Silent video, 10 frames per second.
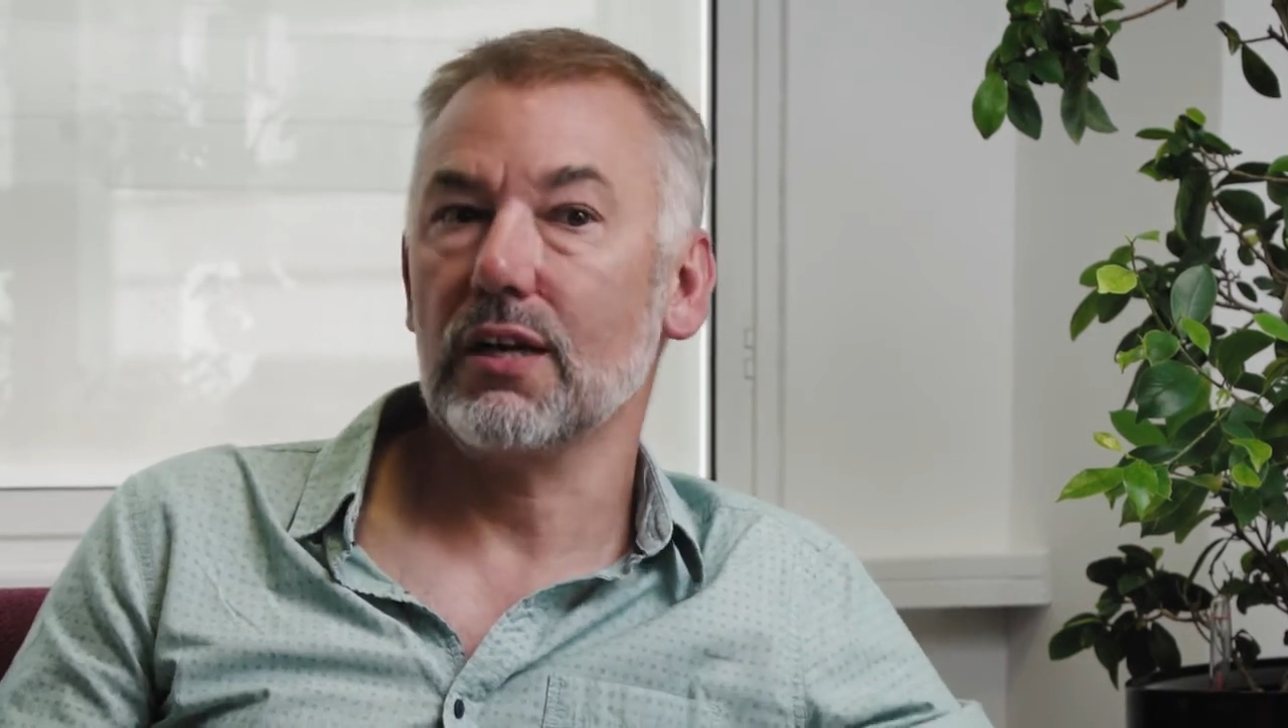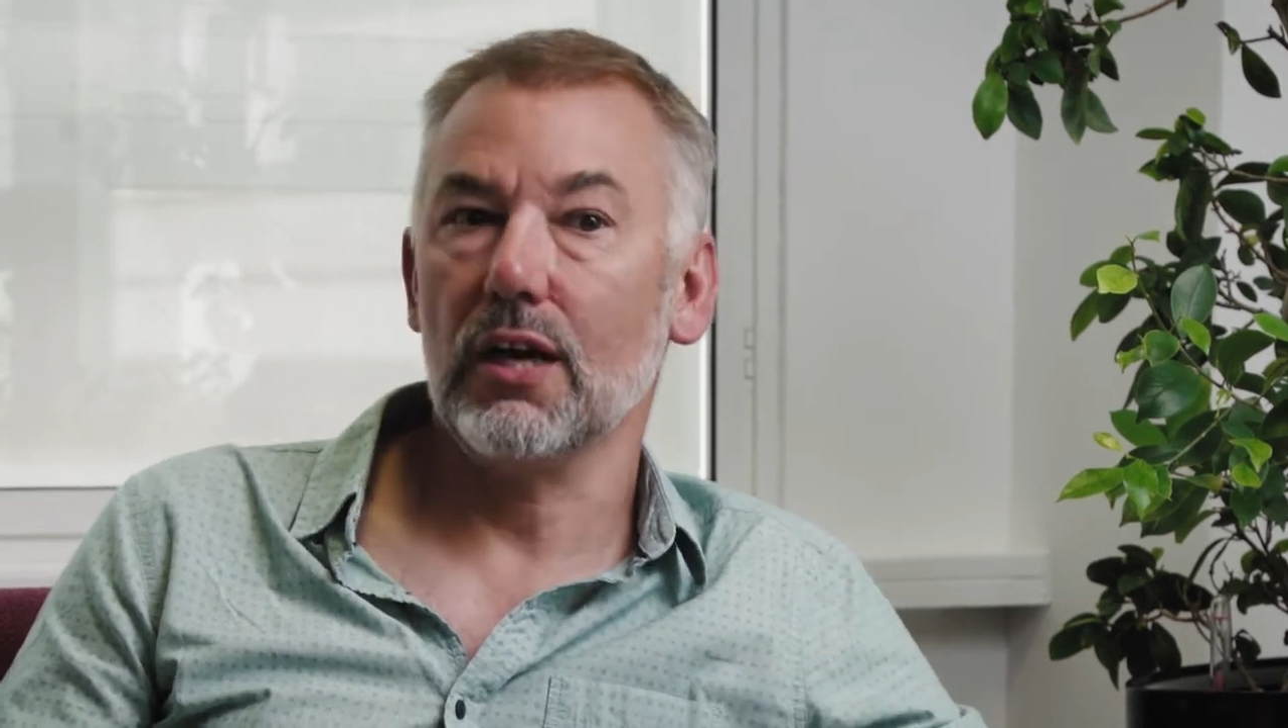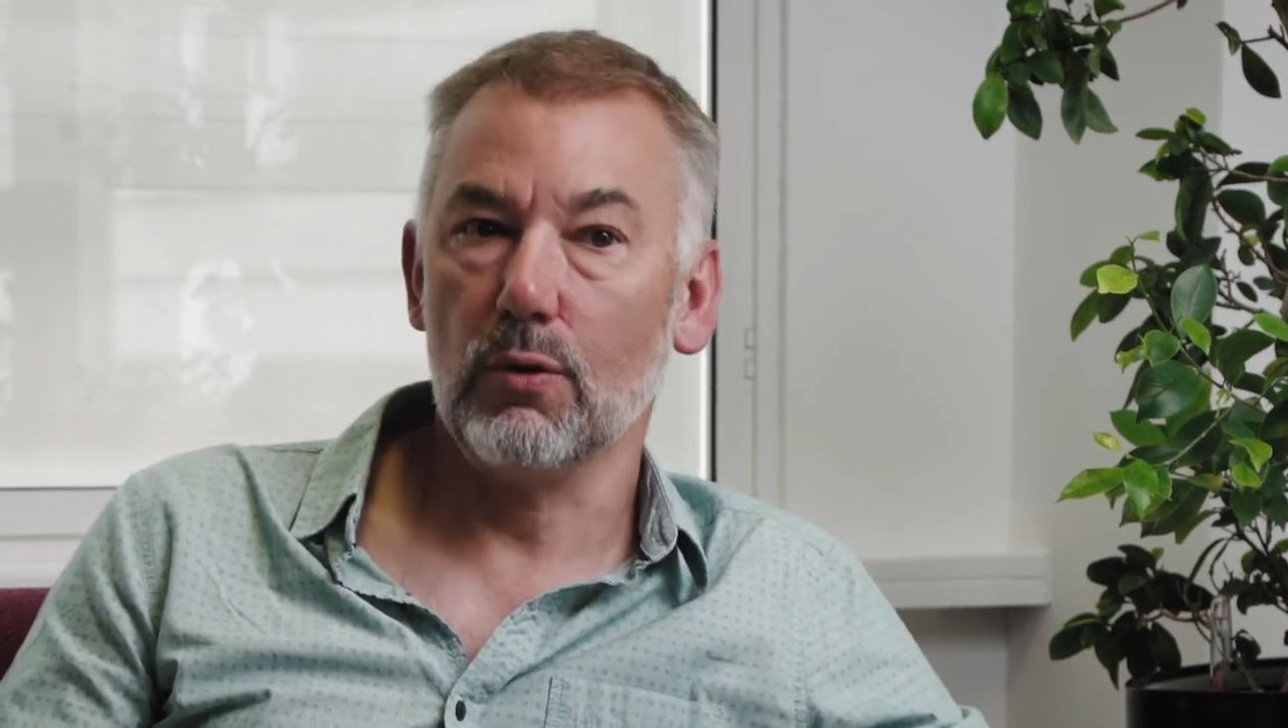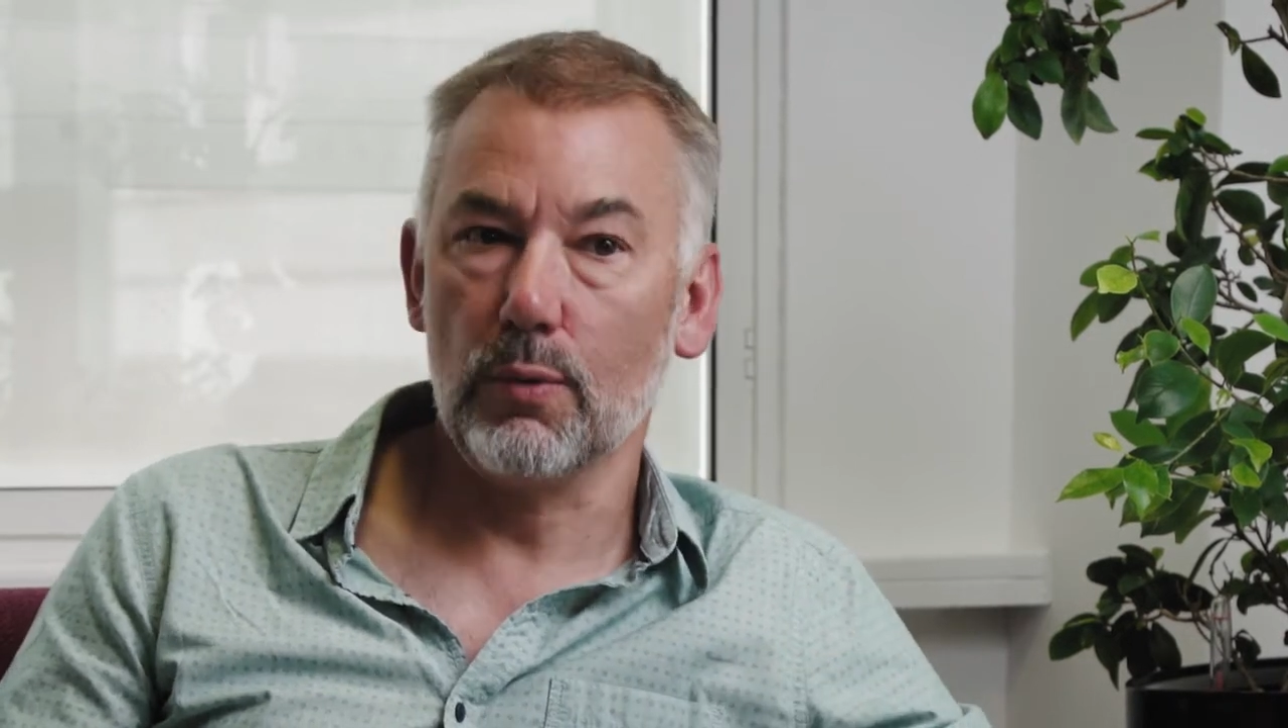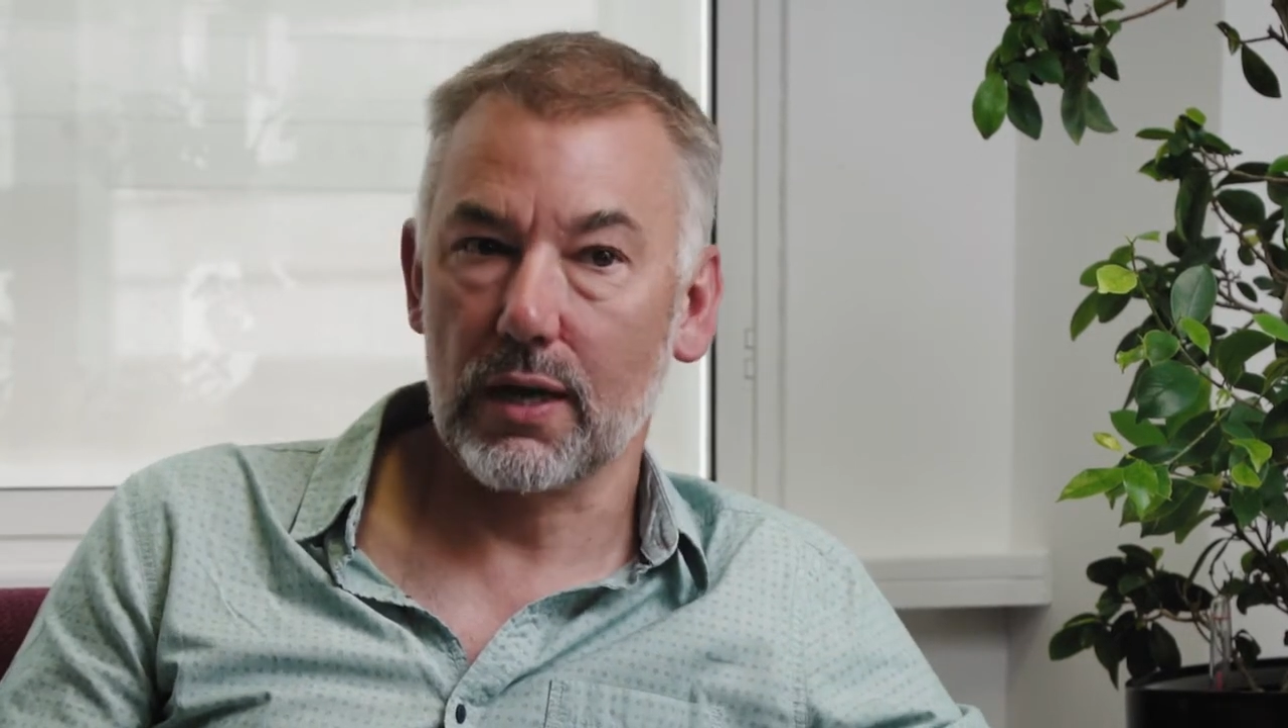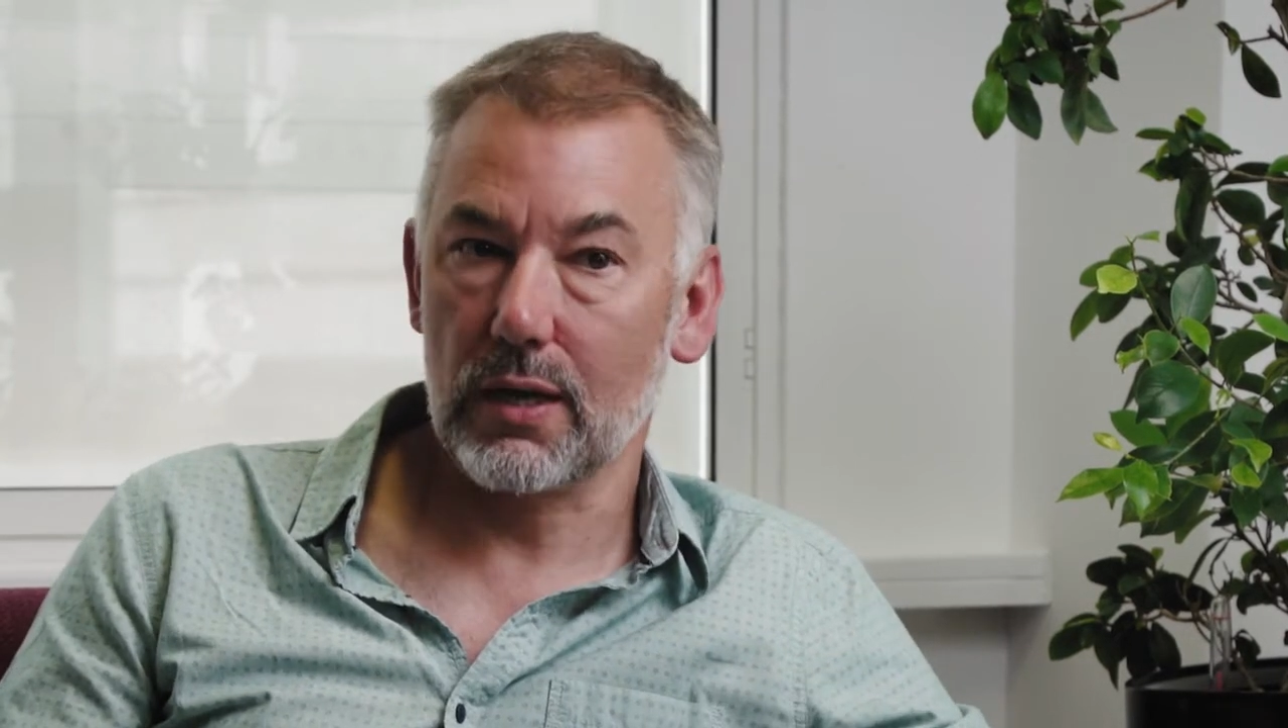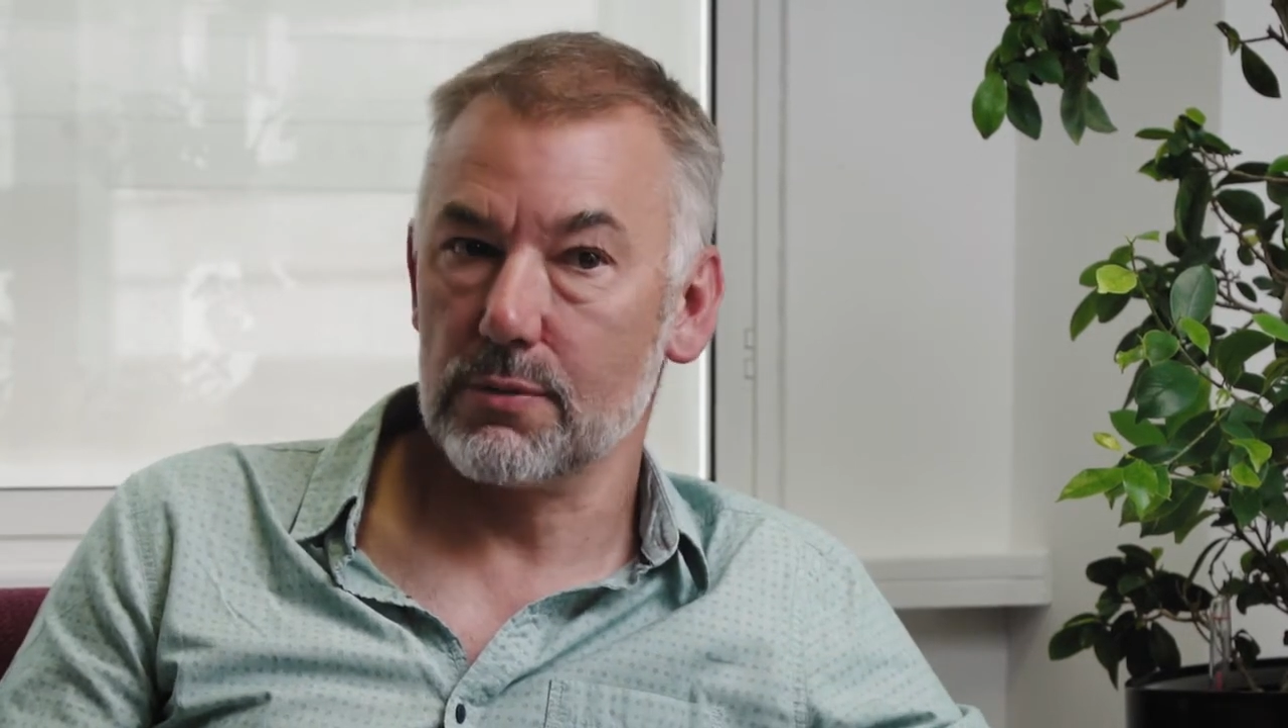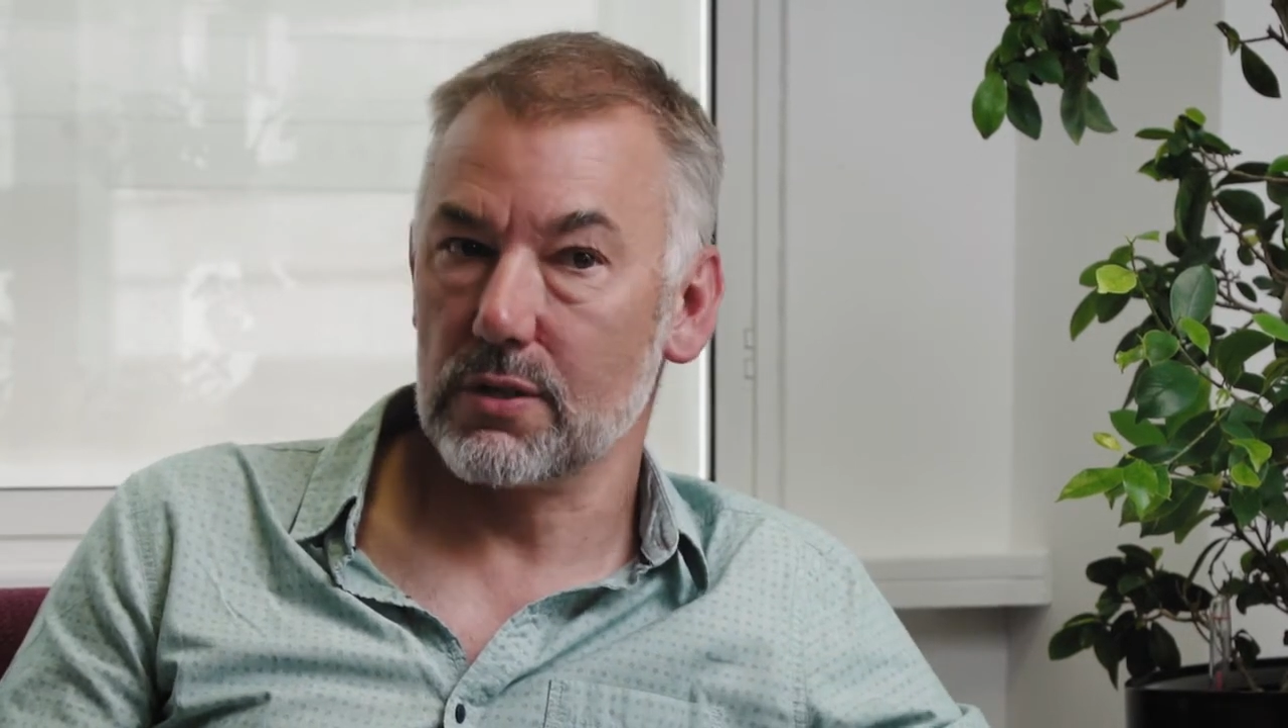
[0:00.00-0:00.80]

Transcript: goal when it comes